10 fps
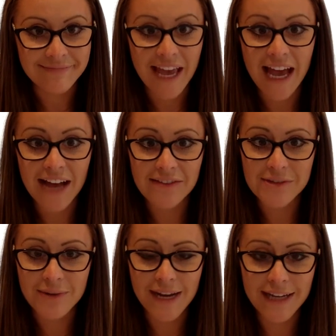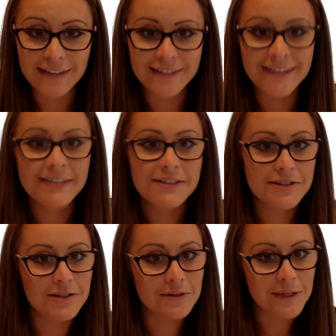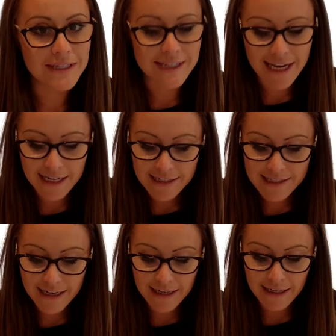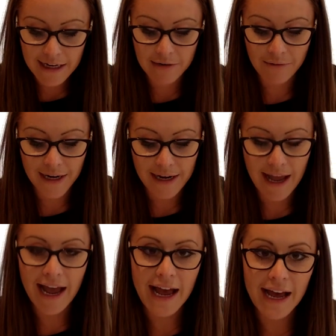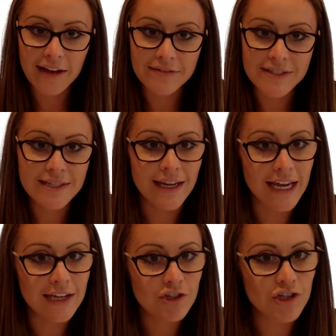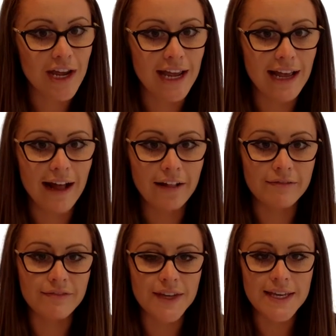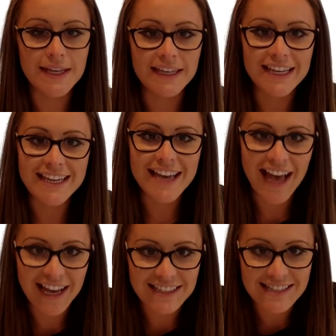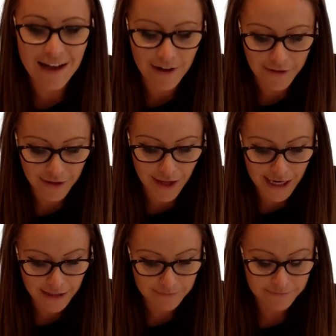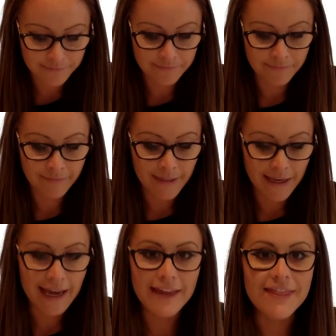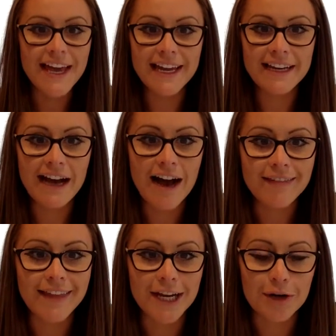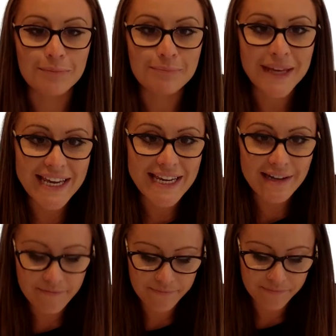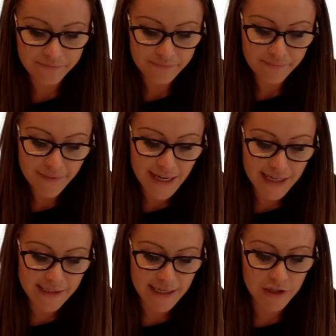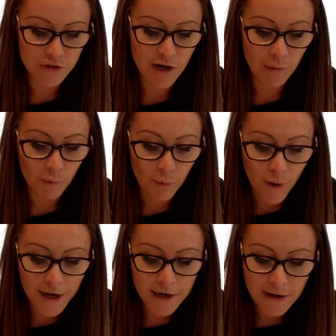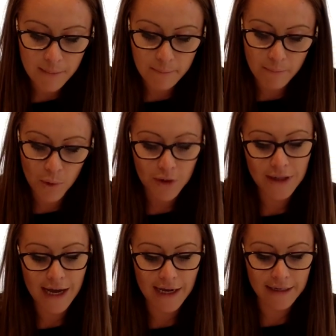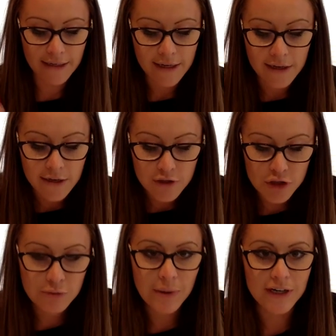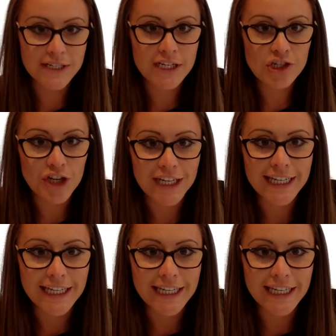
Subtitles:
Halves, right? So you can take a second and write halves, H-A-L-V-E-S, on the line. Okay, then on letter B, it says draw one more line to partition